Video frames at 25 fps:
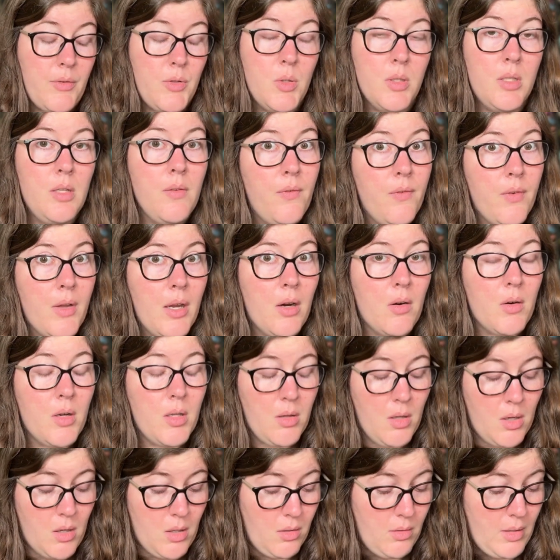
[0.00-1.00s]
So it's a very
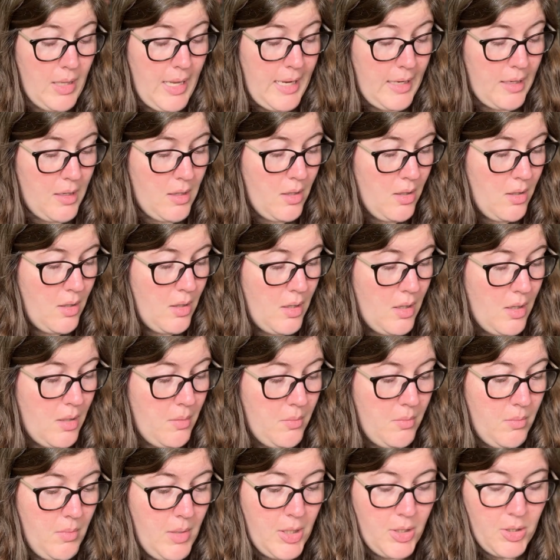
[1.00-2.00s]
long leg,
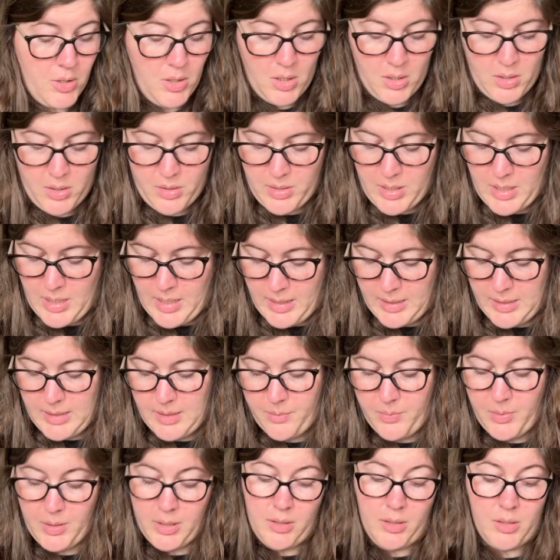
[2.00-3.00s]
much longer than I
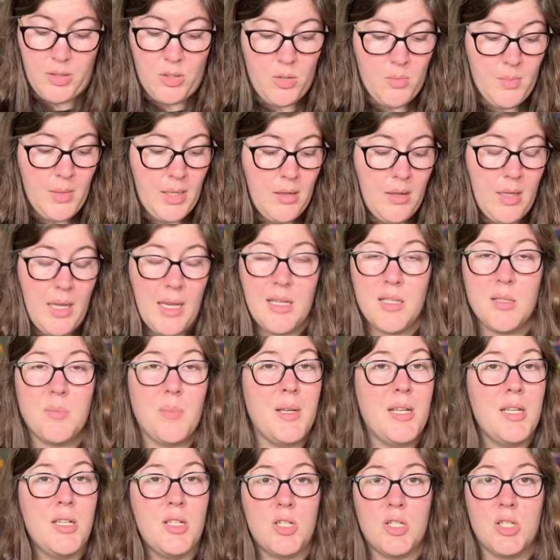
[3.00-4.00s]
typically do my legs,
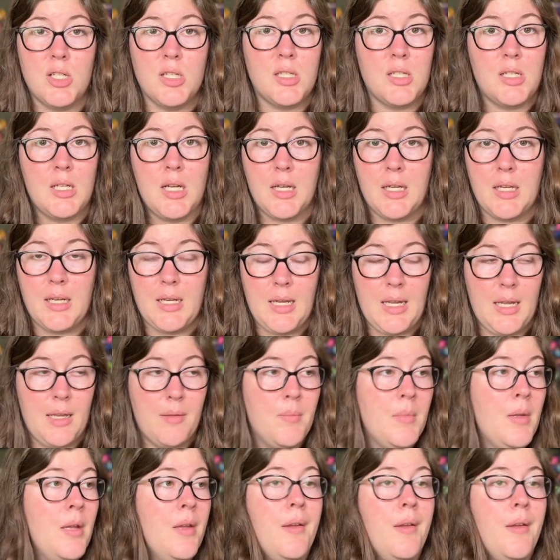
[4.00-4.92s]
but it's just stockinette.